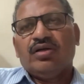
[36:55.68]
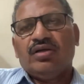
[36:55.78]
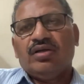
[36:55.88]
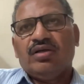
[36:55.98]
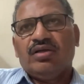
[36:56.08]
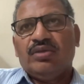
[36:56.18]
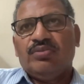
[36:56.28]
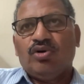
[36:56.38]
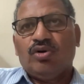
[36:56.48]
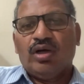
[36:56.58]
uh, the
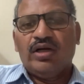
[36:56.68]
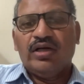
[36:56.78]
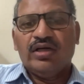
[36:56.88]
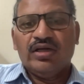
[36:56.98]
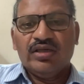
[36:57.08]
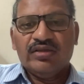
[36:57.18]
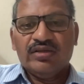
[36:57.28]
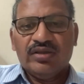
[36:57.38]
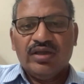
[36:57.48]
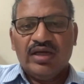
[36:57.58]

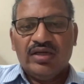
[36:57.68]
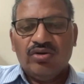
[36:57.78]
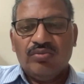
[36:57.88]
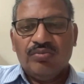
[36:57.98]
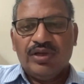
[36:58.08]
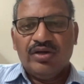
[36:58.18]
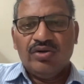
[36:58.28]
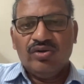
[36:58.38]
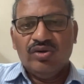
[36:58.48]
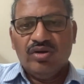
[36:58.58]
prokinetics like
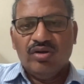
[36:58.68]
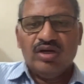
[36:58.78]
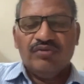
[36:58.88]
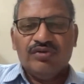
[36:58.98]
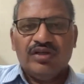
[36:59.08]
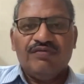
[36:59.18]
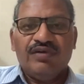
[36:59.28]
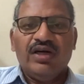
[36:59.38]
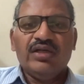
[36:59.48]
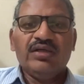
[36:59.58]
domperidone or
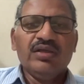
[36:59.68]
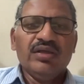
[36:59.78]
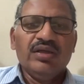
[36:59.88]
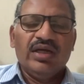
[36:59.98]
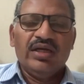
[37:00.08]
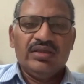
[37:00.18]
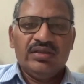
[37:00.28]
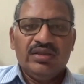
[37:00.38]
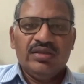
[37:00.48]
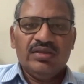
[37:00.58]
levosulpiride
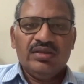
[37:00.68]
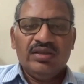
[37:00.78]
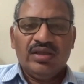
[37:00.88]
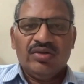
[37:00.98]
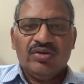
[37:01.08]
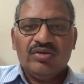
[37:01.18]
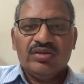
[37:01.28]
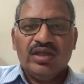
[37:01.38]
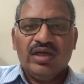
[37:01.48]
as it can cause